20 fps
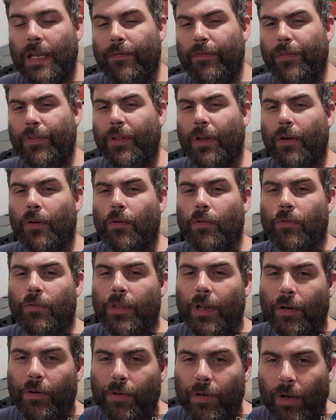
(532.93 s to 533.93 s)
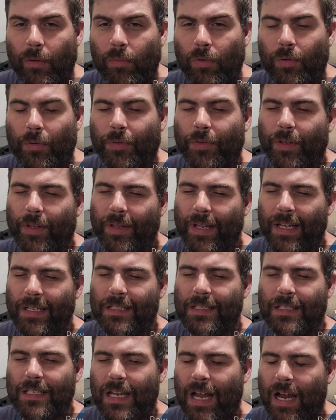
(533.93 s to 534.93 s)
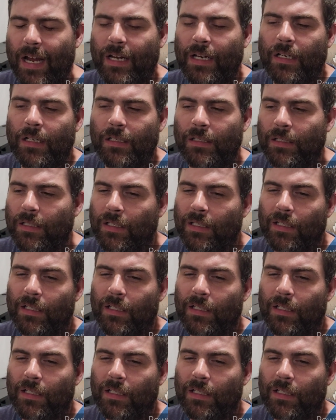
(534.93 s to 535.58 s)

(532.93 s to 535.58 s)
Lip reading: even though they're doubles, and that's kind of